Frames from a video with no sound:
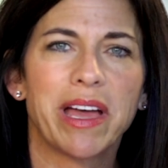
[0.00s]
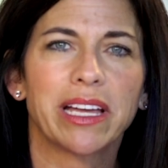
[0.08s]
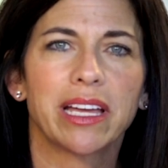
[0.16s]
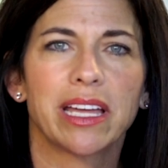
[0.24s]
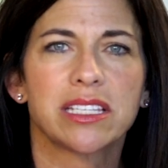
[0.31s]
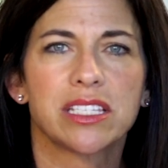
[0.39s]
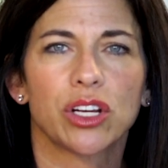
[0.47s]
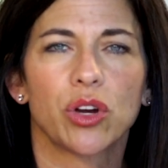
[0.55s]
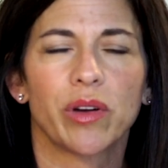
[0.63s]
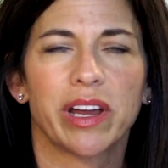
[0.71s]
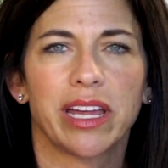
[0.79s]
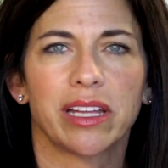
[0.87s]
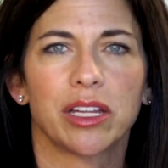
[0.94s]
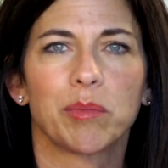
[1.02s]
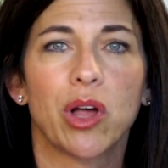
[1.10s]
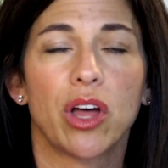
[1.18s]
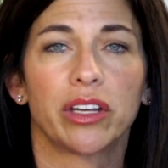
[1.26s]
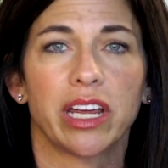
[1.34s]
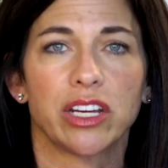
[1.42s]
back against a curriculum
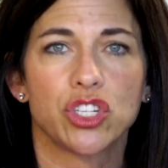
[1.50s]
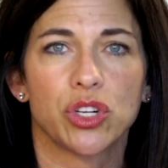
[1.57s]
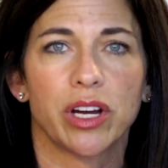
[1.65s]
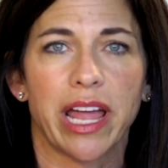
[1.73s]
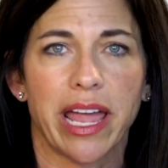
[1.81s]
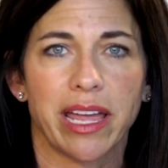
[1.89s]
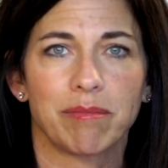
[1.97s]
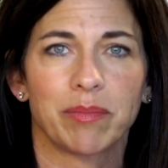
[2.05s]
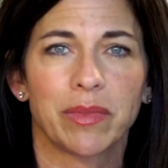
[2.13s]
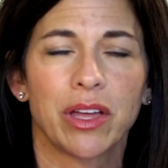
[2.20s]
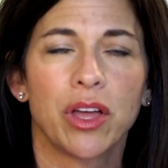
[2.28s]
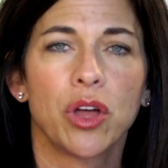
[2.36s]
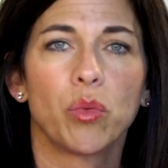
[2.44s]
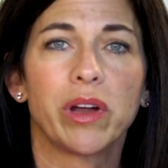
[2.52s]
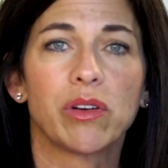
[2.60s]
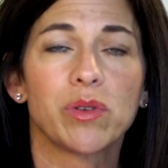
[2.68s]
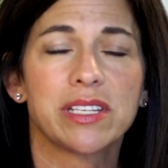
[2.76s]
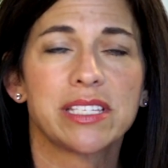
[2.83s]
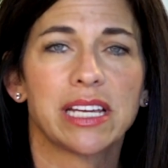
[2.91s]
called It's Your Game. We
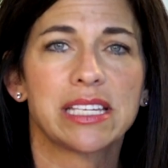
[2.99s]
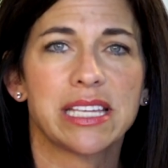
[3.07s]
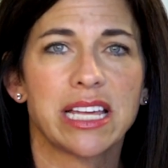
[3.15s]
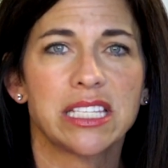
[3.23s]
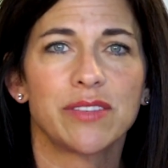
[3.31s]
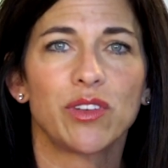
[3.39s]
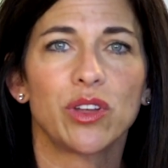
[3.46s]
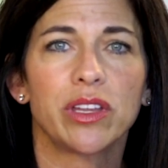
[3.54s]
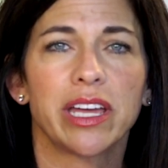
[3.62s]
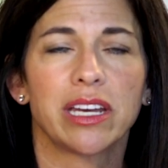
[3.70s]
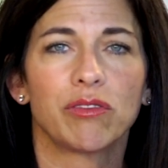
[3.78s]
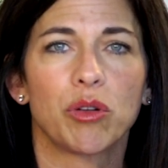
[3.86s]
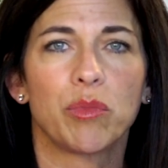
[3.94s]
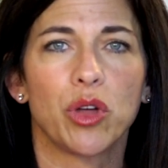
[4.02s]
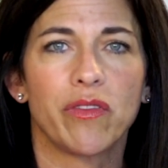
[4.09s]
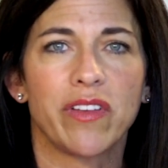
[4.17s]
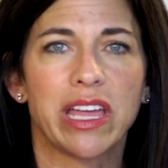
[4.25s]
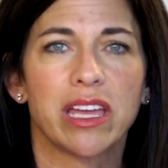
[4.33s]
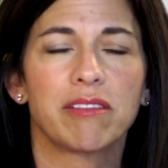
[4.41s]
were successful in
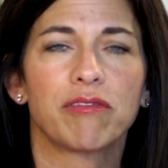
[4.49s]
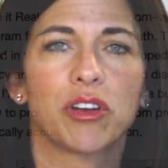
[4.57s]
removing it